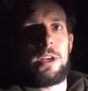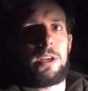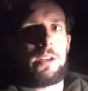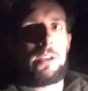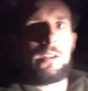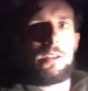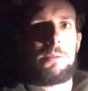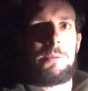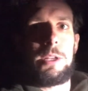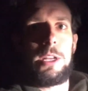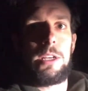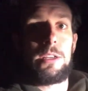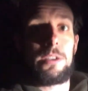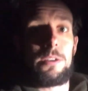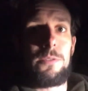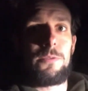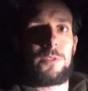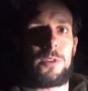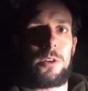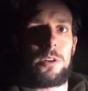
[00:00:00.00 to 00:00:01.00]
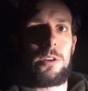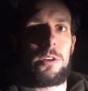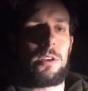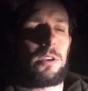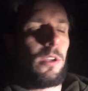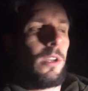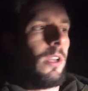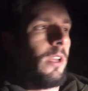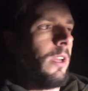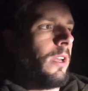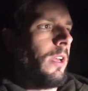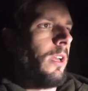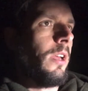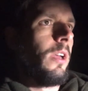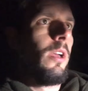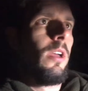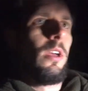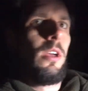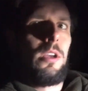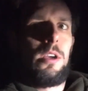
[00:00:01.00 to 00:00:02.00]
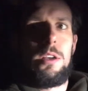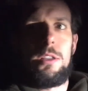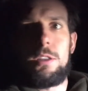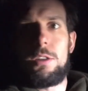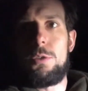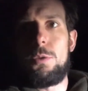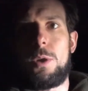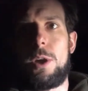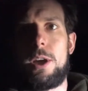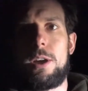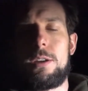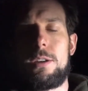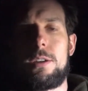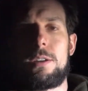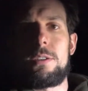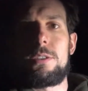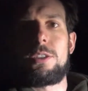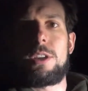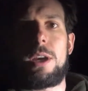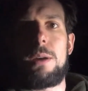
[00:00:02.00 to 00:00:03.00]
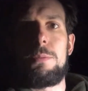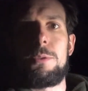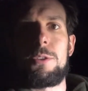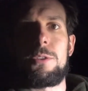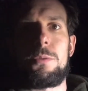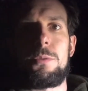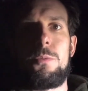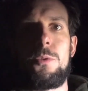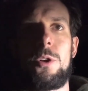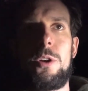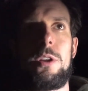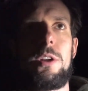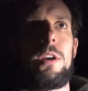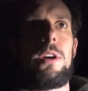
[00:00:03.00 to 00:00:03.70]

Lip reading: and I've been out here for a little while chopping some wood.